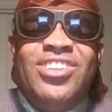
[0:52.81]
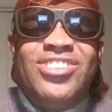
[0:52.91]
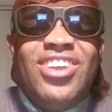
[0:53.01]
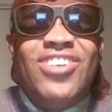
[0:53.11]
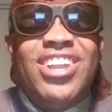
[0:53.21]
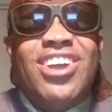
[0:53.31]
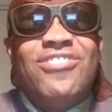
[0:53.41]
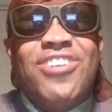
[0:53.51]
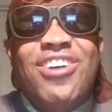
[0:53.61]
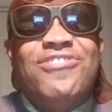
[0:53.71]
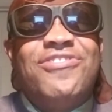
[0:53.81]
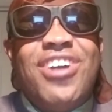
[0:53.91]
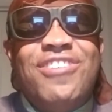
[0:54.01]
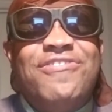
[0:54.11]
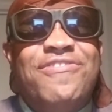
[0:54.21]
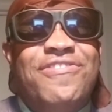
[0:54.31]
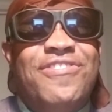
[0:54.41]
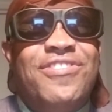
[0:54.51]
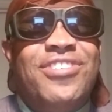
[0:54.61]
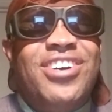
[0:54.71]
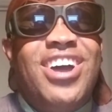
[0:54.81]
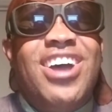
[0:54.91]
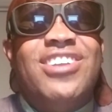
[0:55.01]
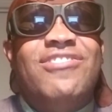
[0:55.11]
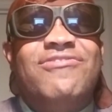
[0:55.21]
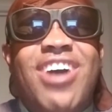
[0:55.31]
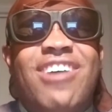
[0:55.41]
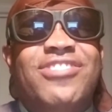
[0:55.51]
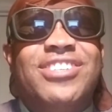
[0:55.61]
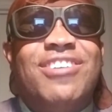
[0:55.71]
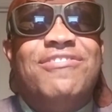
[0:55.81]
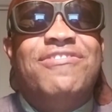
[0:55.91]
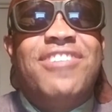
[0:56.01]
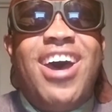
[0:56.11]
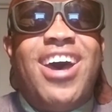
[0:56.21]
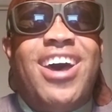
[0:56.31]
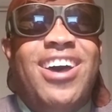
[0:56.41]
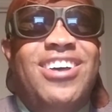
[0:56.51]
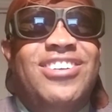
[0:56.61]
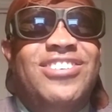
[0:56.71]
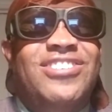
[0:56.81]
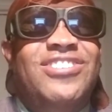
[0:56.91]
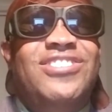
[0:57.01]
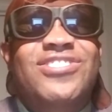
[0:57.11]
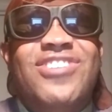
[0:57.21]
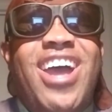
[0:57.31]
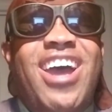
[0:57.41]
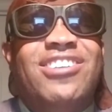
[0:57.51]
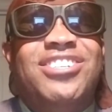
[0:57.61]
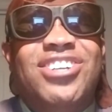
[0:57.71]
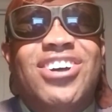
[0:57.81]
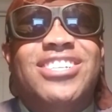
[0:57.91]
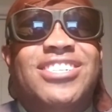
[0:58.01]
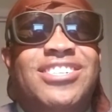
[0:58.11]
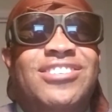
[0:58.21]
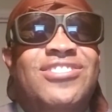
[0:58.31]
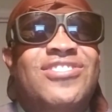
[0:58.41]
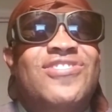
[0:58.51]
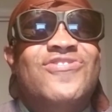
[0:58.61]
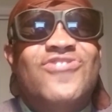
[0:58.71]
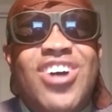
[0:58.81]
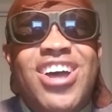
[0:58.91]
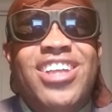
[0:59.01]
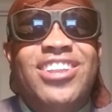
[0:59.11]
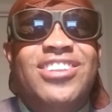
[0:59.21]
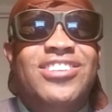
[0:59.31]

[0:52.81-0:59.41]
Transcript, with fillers: See, when the roof, roof of your mouth is on fire, you have choices. One,